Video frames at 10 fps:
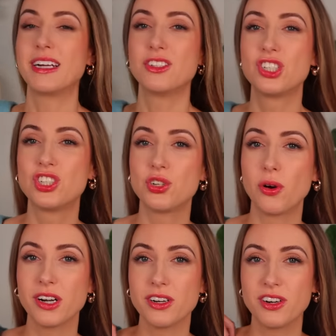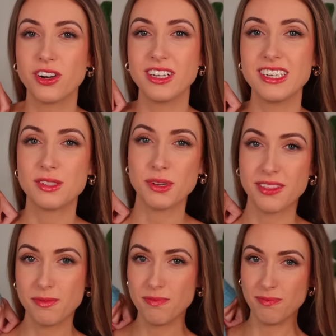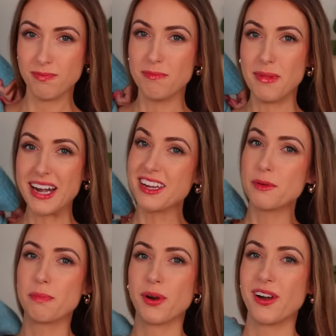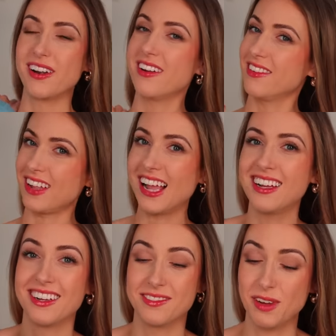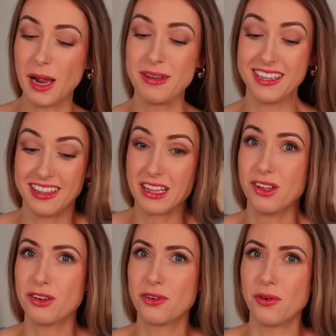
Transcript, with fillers: my short girlies with money to burn. I mean, they look